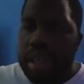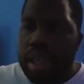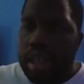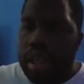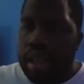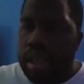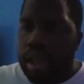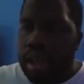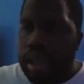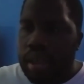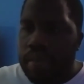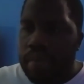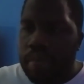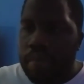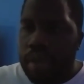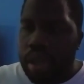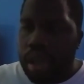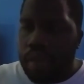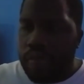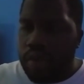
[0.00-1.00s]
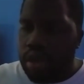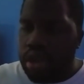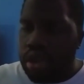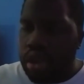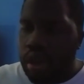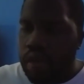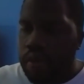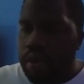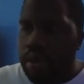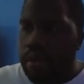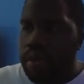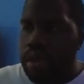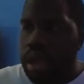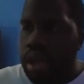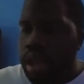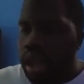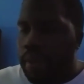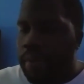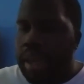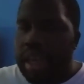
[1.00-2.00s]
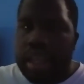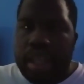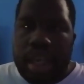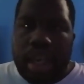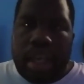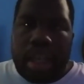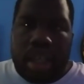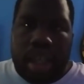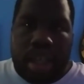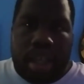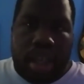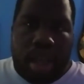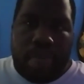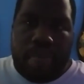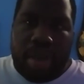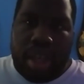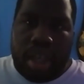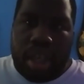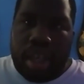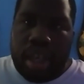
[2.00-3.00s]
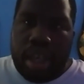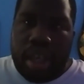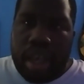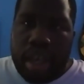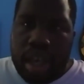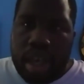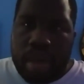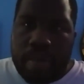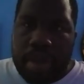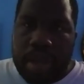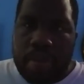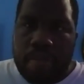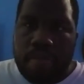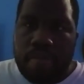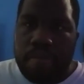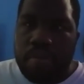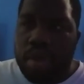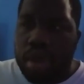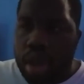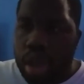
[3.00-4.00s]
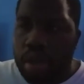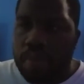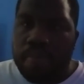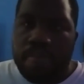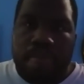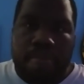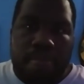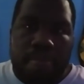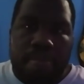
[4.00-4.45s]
I mean, first off, am I excited to see CM Punk in AEW? No,